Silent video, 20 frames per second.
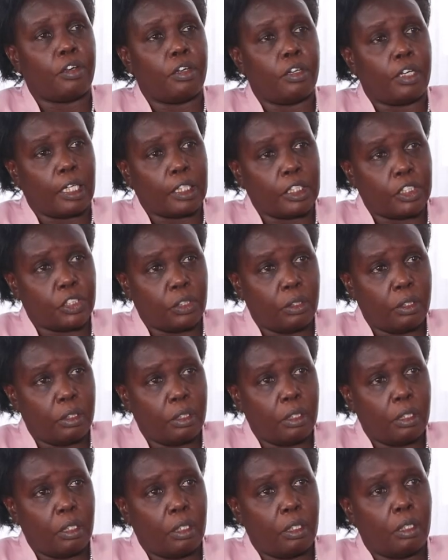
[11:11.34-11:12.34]

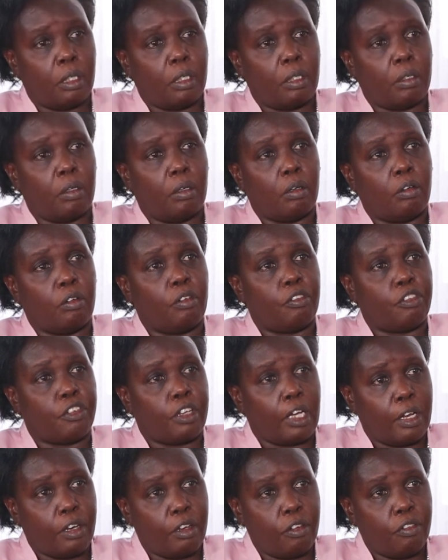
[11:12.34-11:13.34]
reduction of
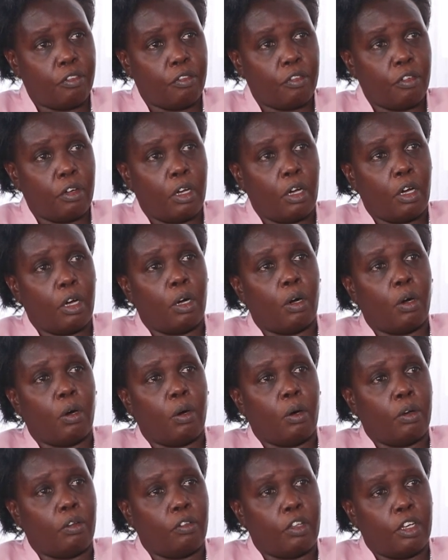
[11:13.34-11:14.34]
tariff
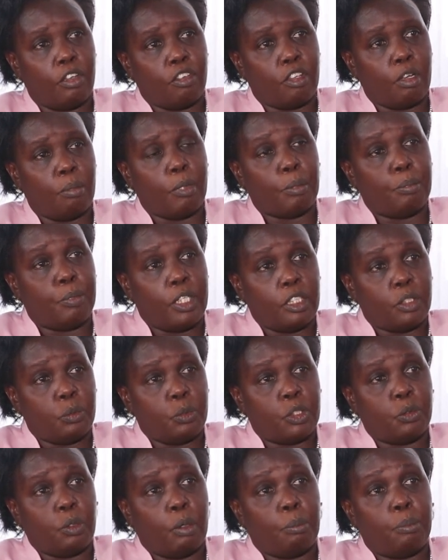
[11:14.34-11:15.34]
on the December bills,
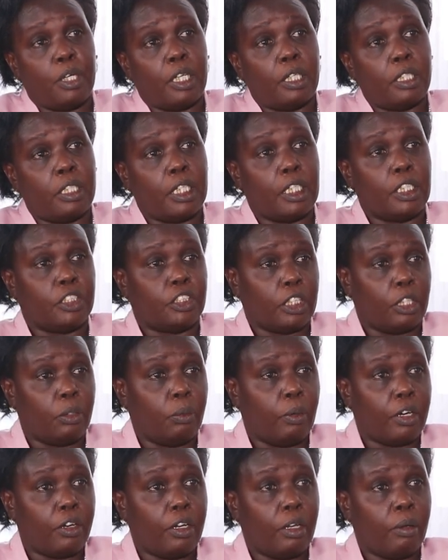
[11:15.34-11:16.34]
which were billed in
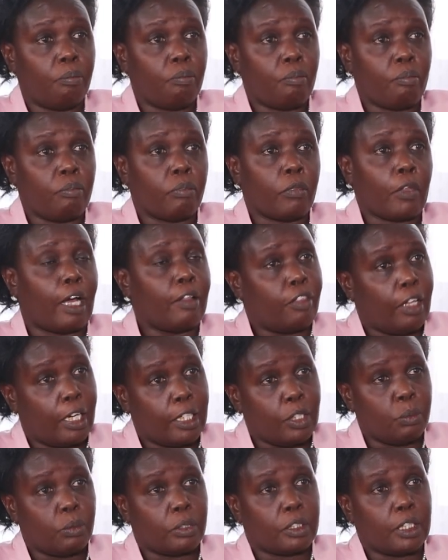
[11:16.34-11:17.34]
January. And
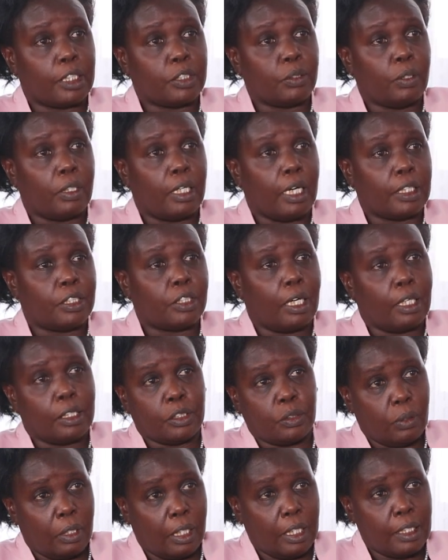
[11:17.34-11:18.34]
that was actually
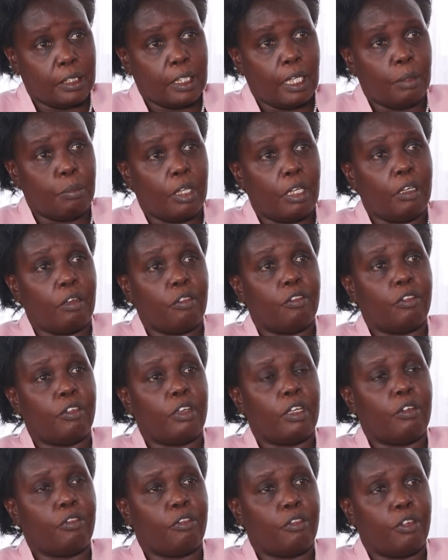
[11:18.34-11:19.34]
actualized. I believe
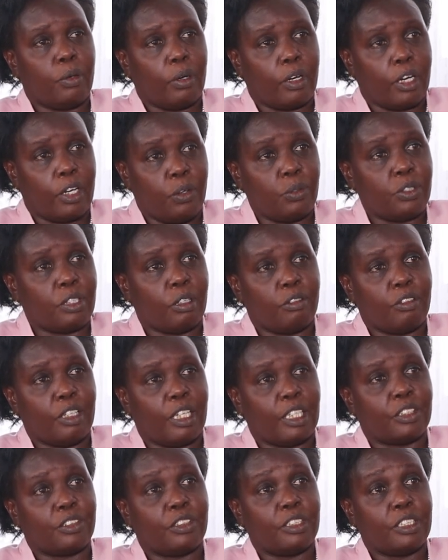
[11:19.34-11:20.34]
if you are a user of
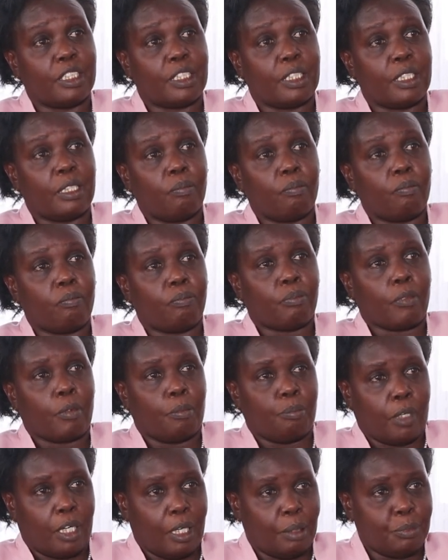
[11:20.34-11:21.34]
electricity,
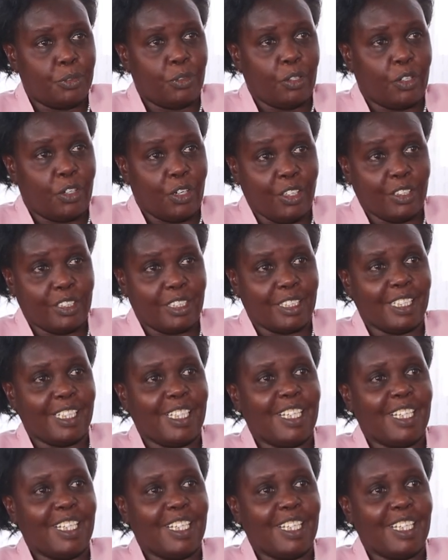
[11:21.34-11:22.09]
perhaps you are not,